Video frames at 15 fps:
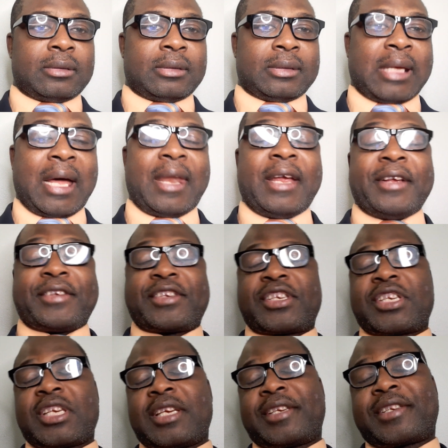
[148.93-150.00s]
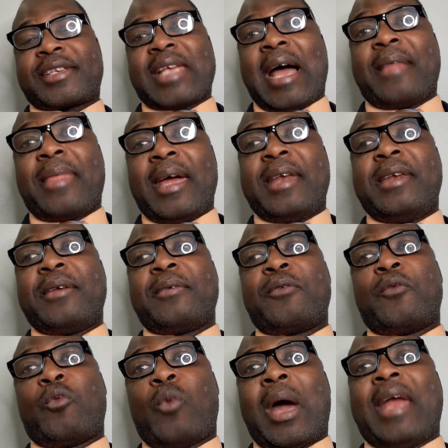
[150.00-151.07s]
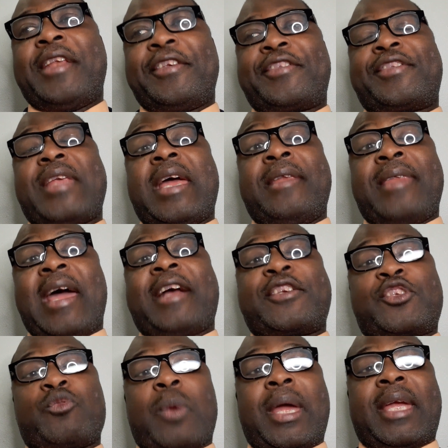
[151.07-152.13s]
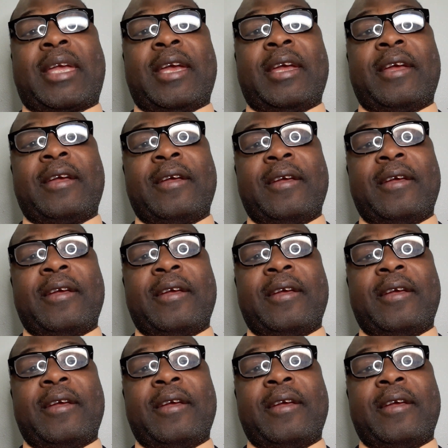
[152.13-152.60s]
That is, starting Wednesday next week,